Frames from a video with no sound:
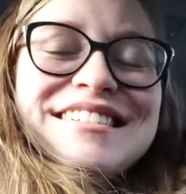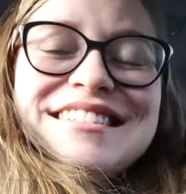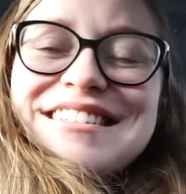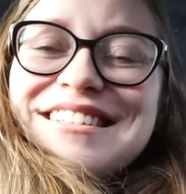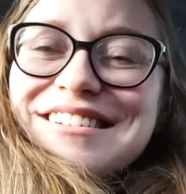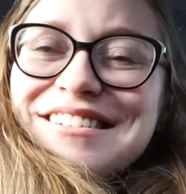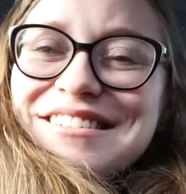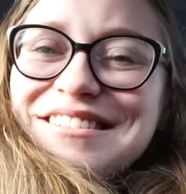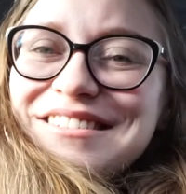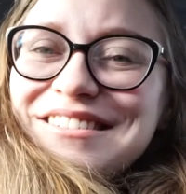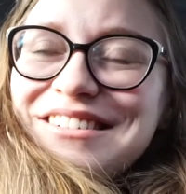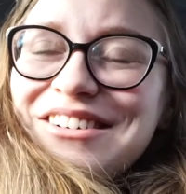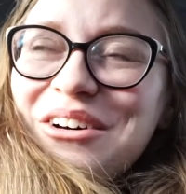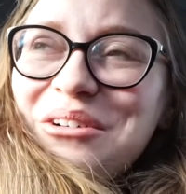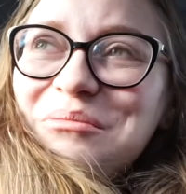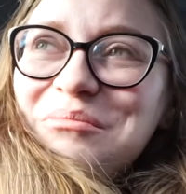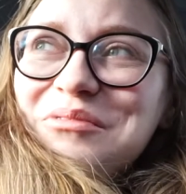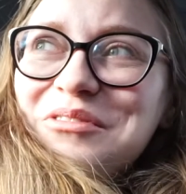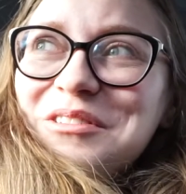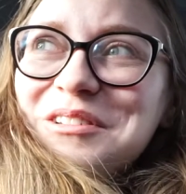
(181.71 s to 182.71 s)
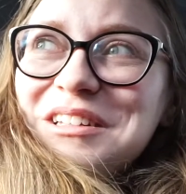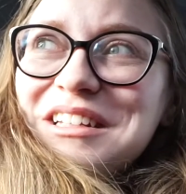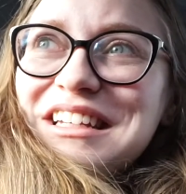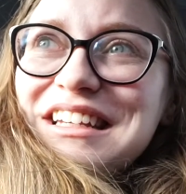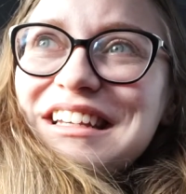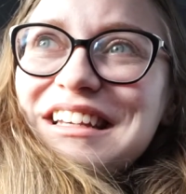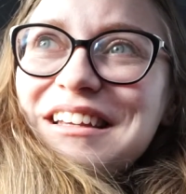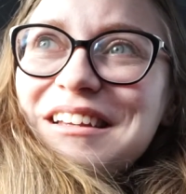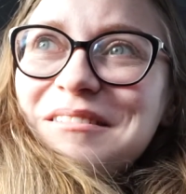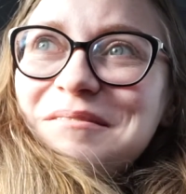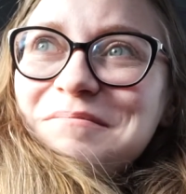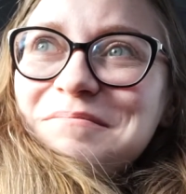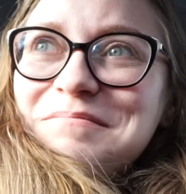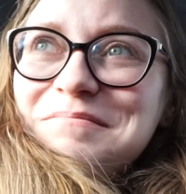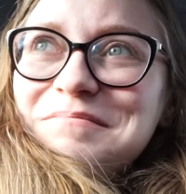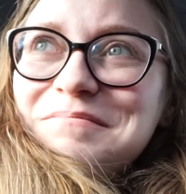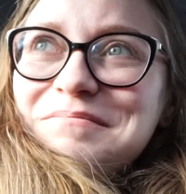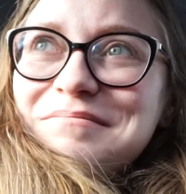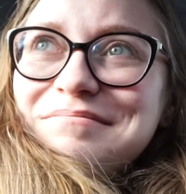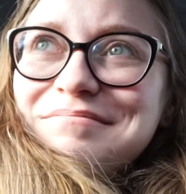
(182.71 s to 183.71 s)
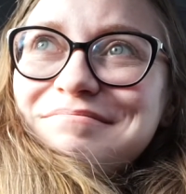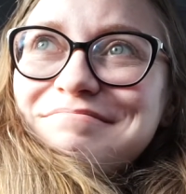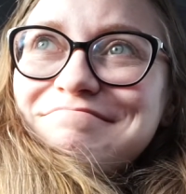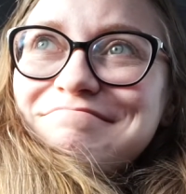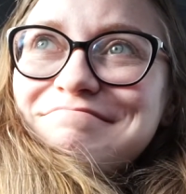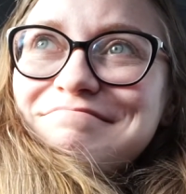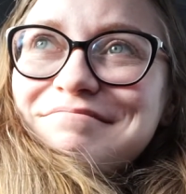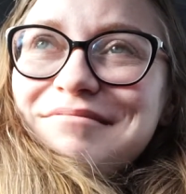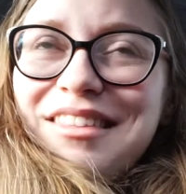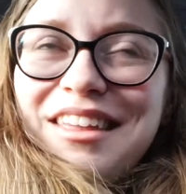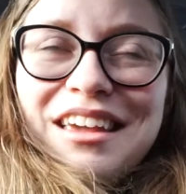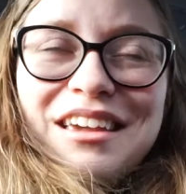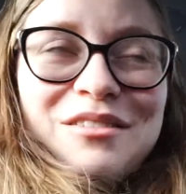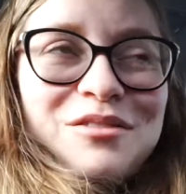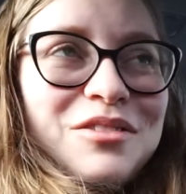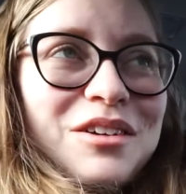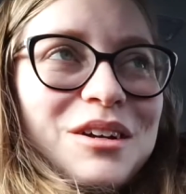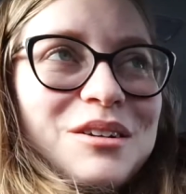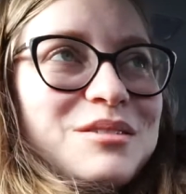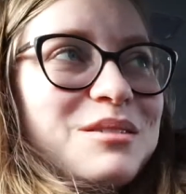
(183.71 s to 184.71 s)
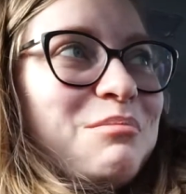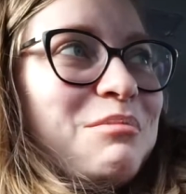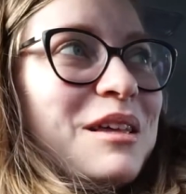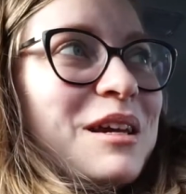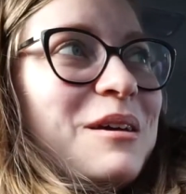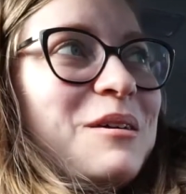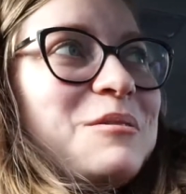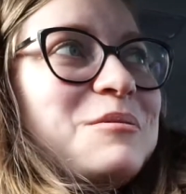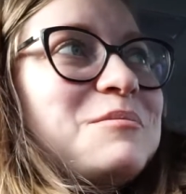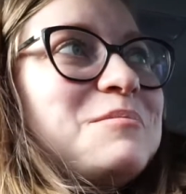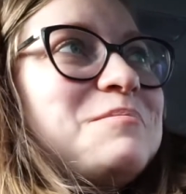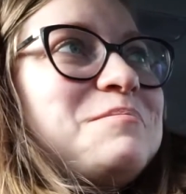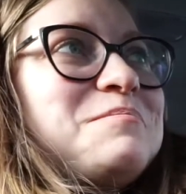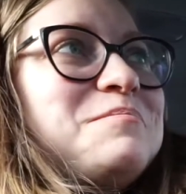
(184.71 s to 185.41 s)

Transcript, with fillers: So hopefully they can figure something out.